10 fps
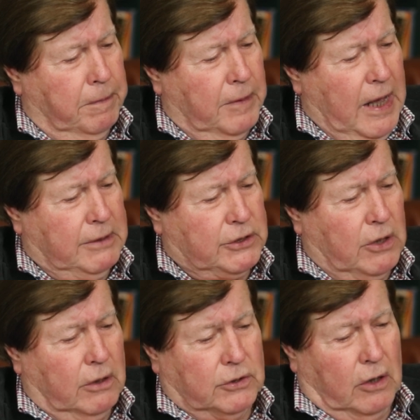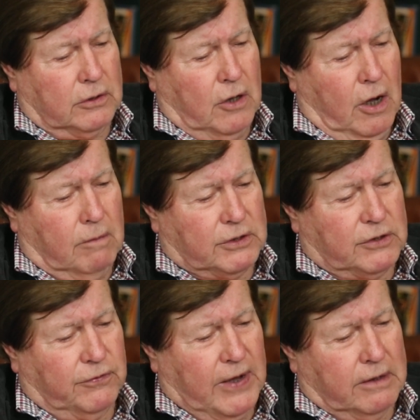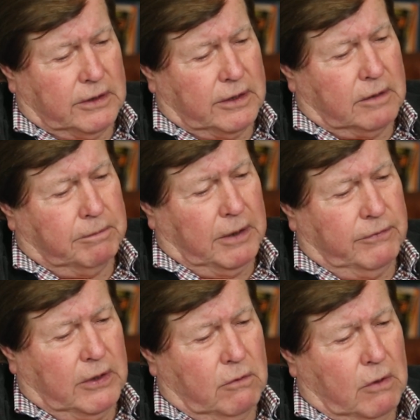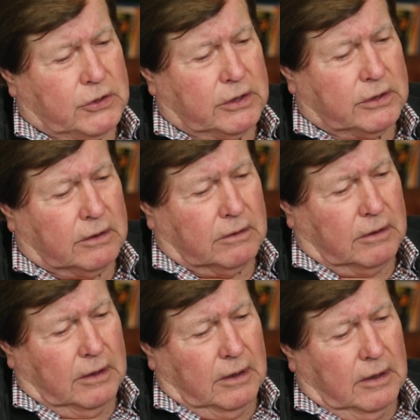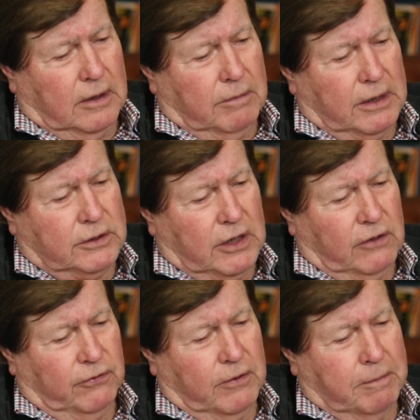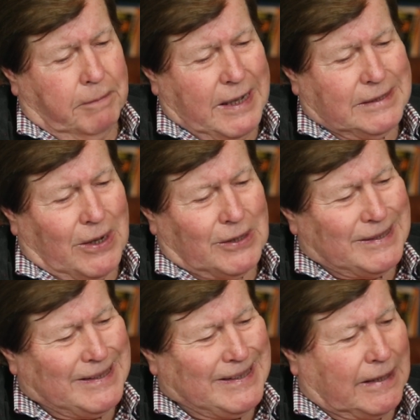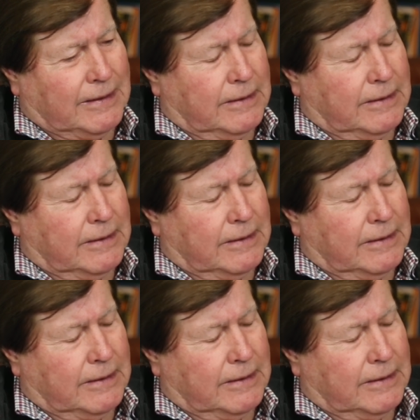Amazon.com was founded in Bellevue, Washington by Jeff Bezos.